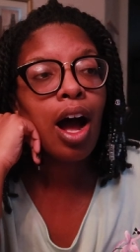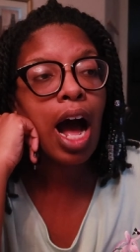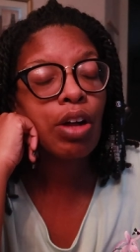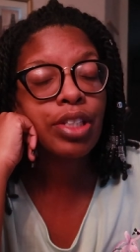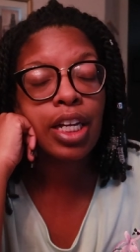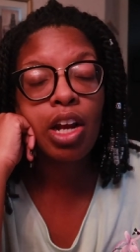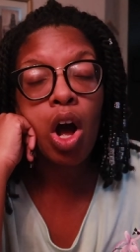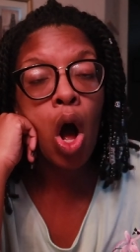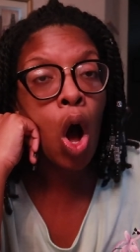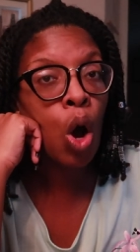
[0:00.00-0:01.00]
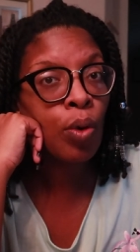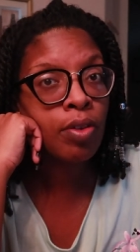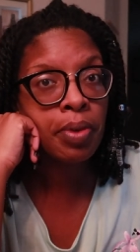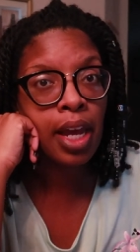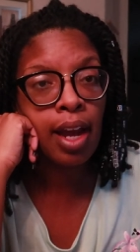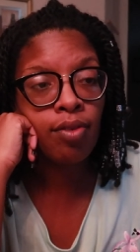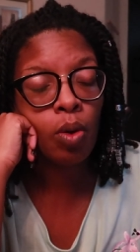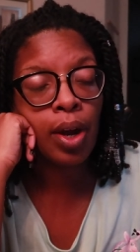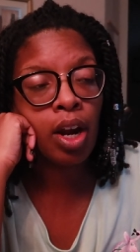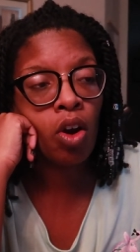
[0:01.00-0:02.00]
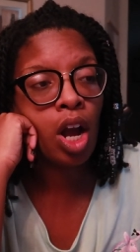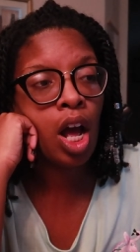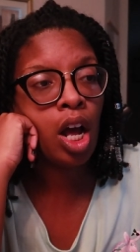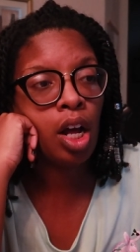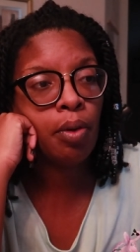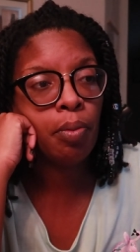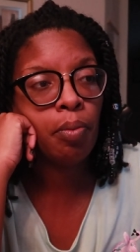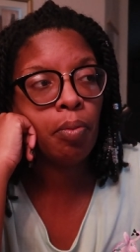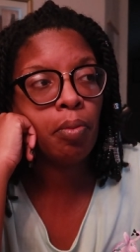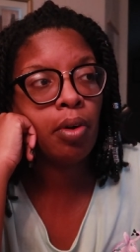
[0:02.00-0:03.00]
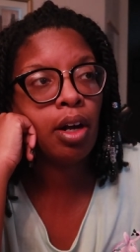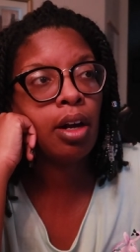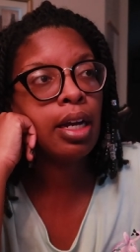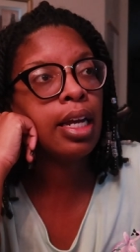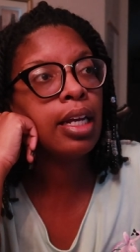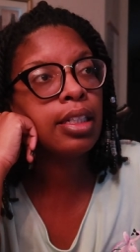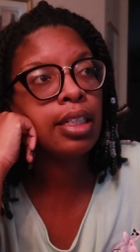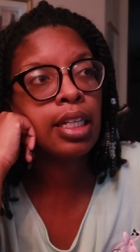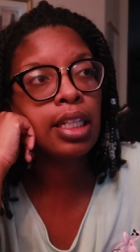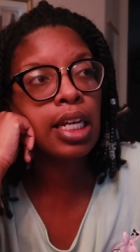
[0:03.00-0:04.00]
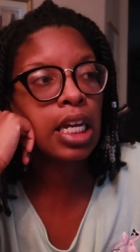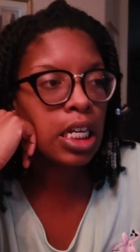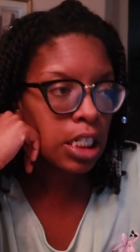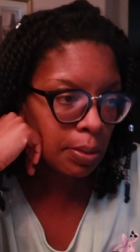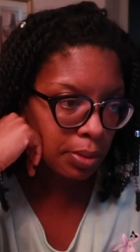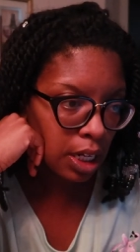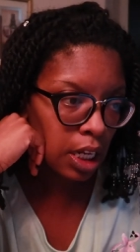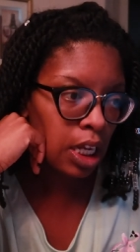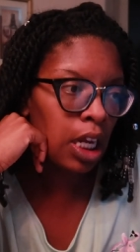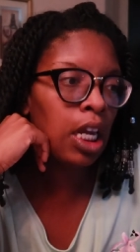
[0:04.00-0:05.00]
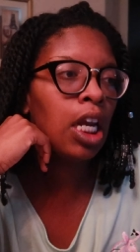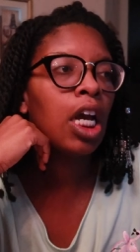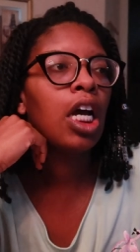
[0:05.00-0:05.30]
I'll take y'all all with me everywhere. Um, get get the kids something to eat.